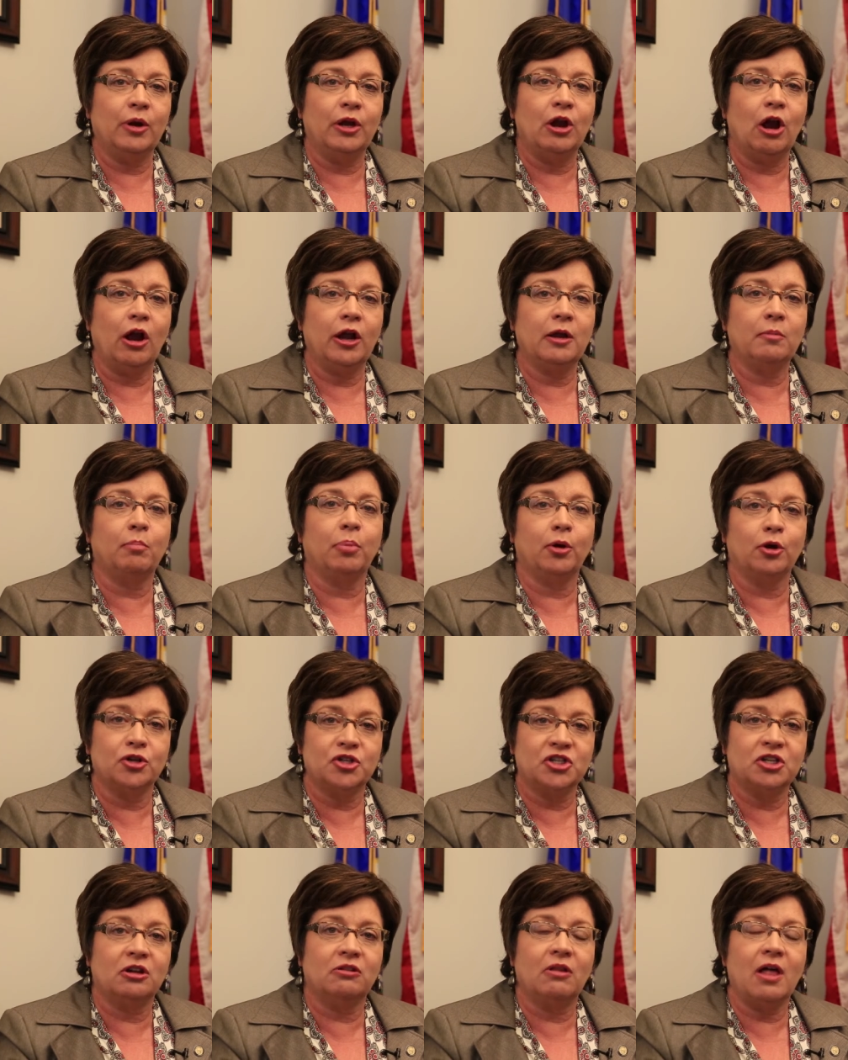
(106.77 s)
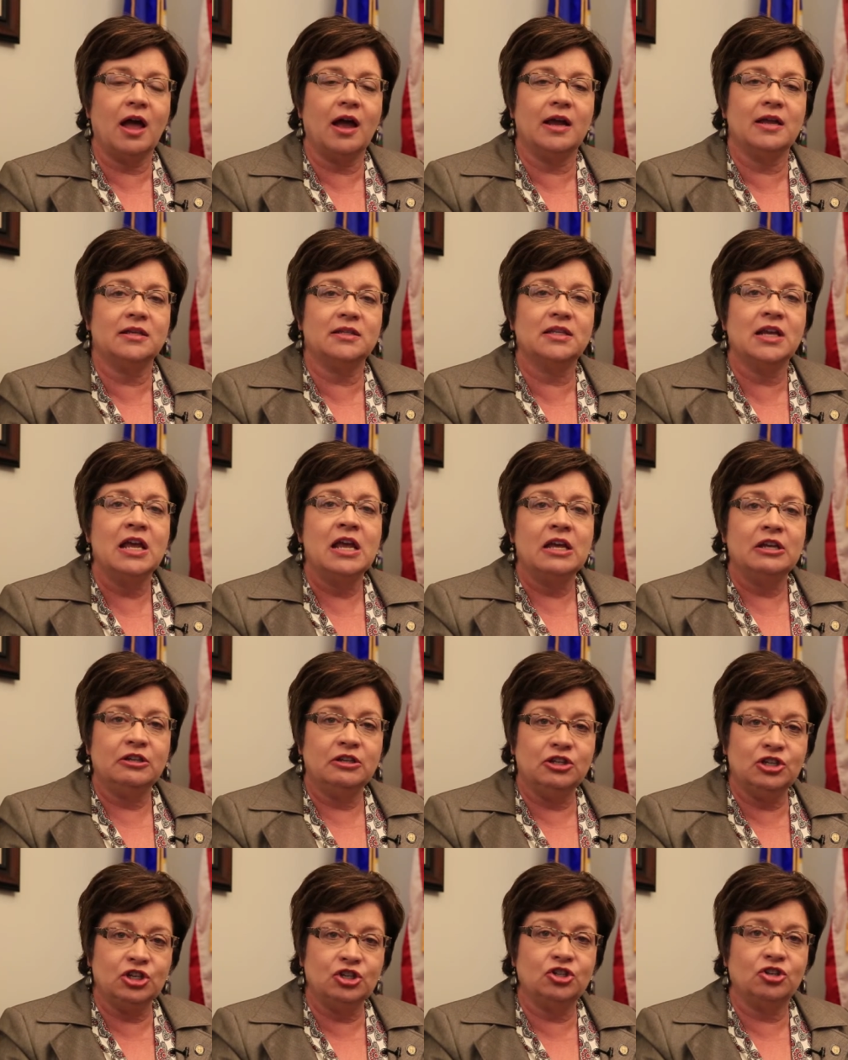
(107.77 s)
regarding personalized
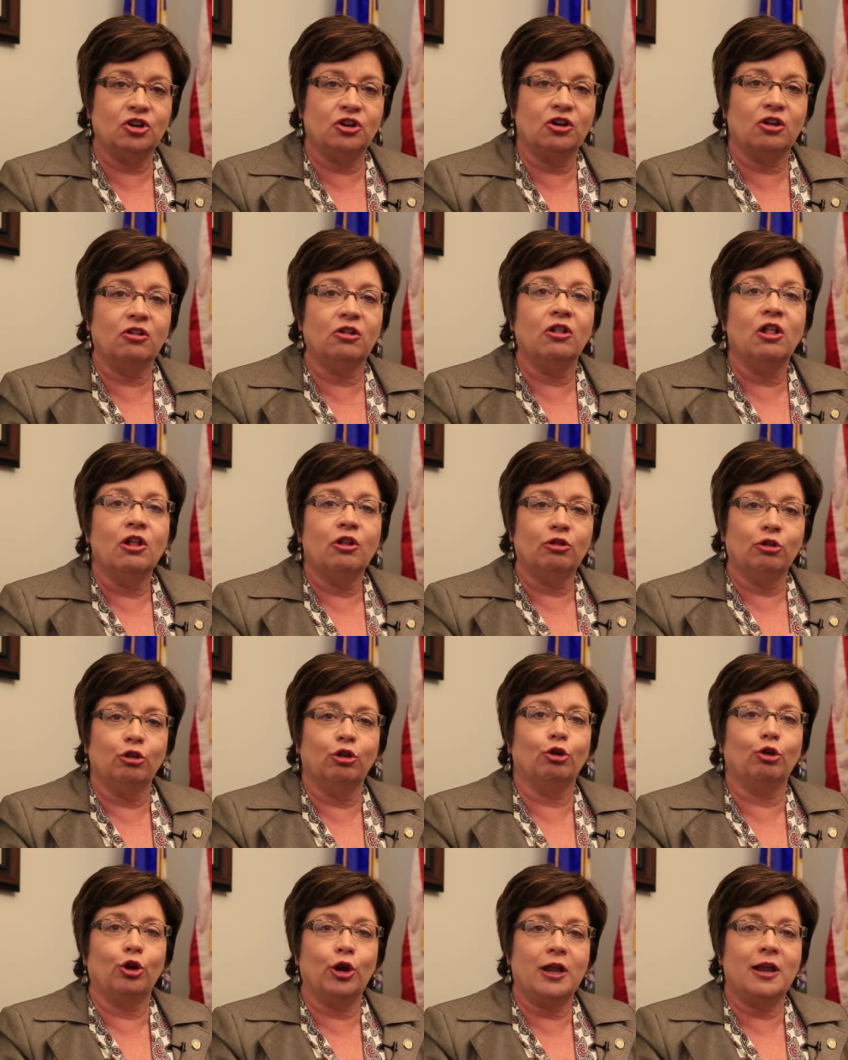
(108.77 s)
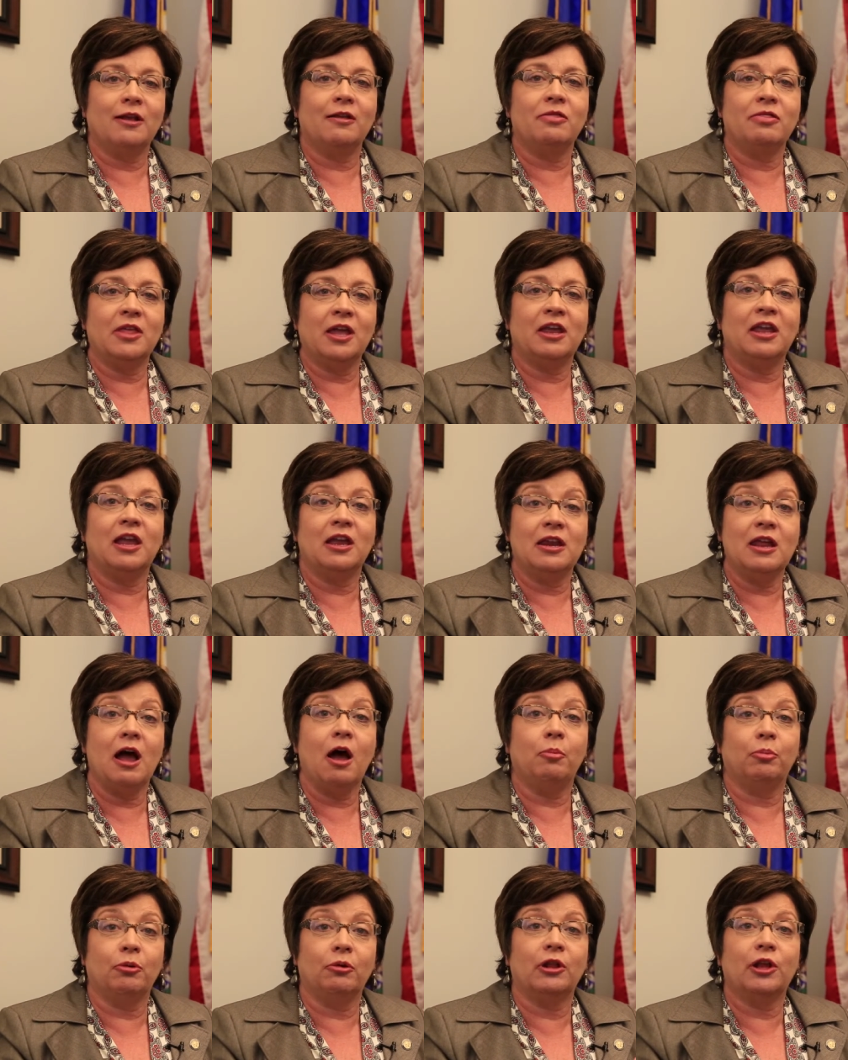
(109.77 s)
digital learning that can
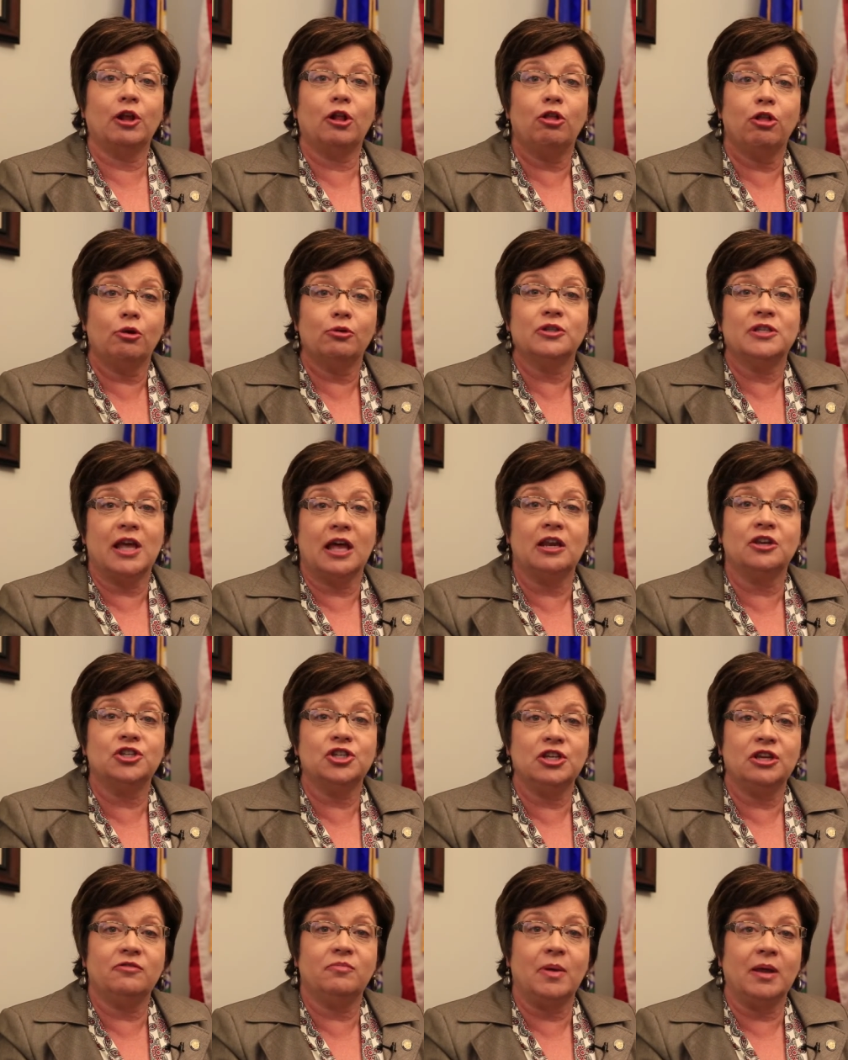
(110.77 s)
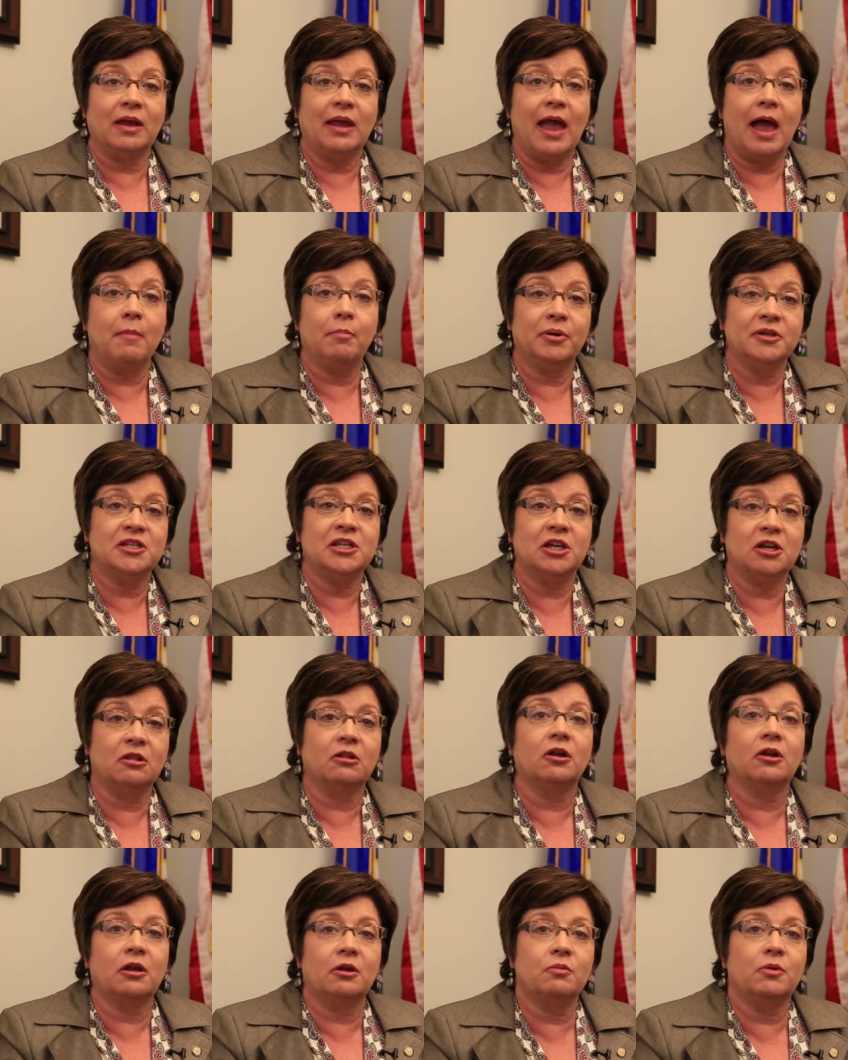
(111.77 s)
help really close that achievement gap,
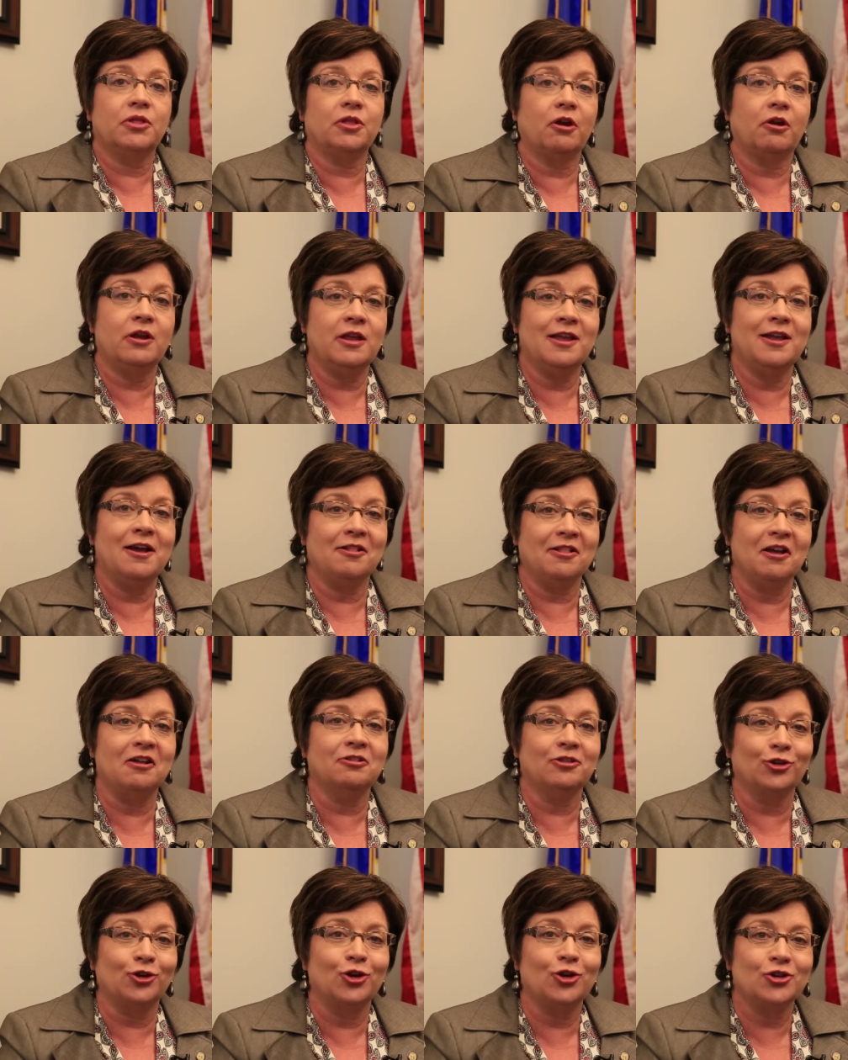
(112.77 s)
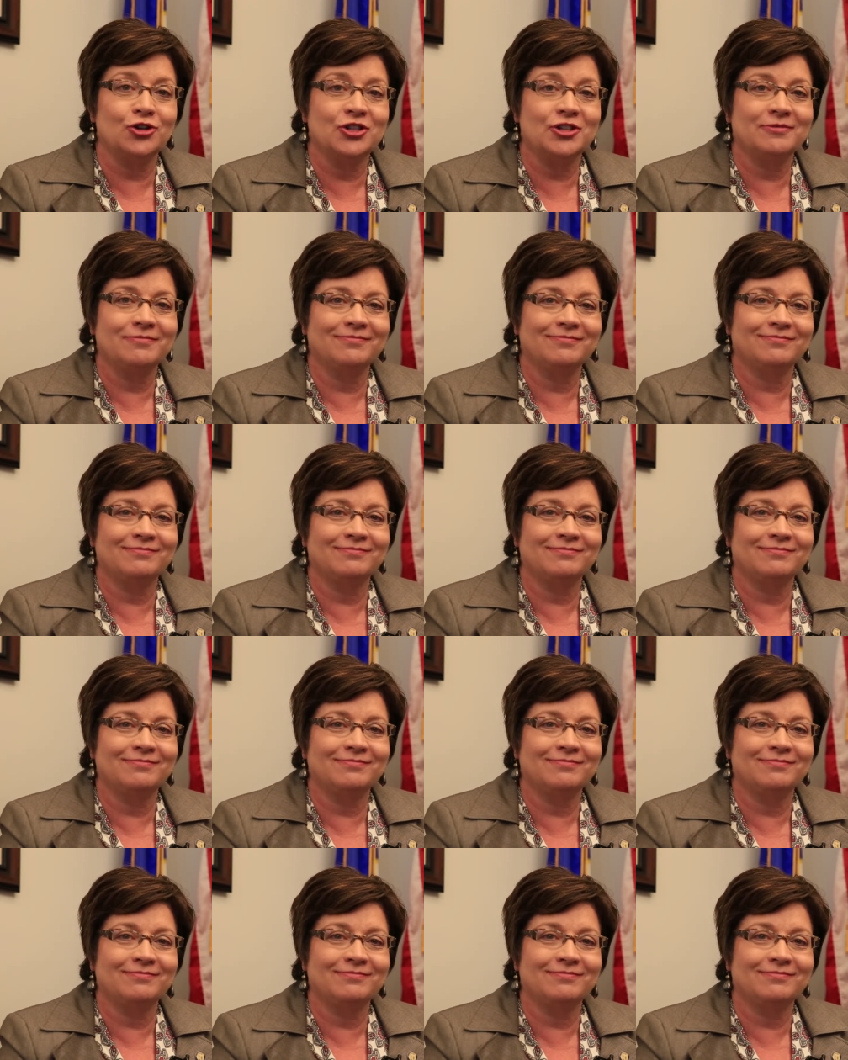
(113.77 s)
particularly with our ELL learners.